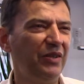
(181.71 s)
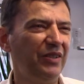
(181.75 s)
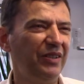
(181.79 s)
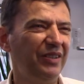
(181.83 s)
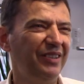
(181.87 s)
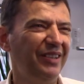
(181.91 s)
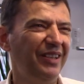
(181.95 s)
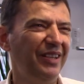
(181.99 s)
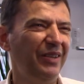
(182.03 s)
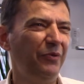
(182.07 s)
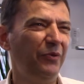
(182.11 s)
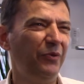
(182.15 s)

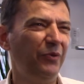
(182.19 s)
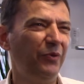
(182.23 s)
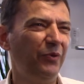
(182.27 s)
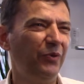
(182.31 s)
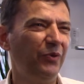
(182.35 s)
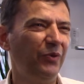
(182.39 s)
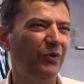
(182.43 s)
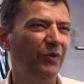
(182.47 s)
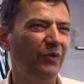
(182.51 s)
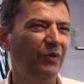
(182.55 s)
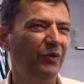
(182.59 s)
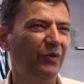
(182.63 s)

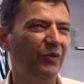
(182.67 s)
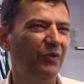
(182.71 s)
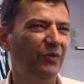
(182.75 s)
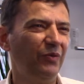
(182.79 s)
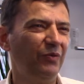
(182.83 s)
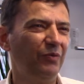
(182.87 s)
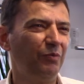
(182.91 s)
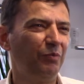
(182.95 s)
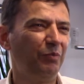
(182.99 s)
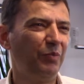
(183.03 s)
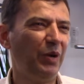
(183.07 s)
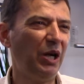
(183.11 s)
if
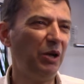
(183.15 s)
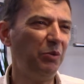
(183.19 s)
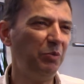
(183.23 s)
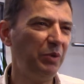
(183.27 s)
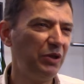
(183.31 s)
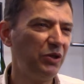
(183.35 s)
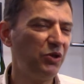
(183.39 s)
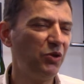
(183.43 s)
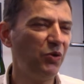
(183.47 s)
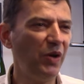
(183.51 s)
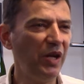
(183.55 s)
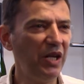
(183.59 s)

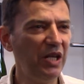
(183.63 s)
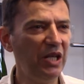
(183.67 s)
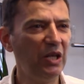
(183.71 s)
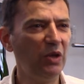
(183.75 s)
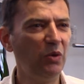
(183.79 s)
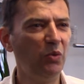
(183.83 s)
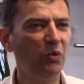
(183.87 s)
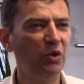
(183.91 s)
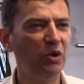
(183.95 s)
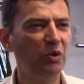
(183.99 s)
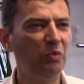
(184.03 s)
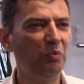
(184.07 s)
barbell
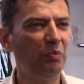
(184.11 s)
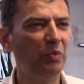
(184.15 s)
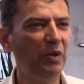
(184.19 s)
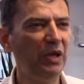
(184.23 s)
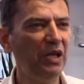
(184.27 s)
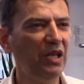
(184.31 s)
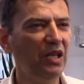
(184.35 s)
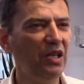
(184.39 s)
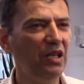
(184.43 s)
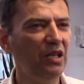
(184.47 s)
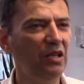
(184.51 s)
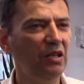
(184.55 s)
training would
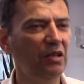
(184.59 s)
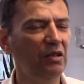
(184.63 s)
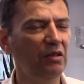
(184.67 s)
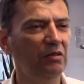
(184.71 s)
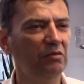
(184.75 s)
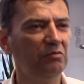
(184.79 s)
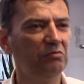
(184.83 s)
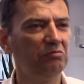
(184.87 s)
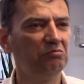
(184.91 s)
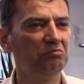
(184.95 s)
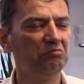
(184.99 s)
be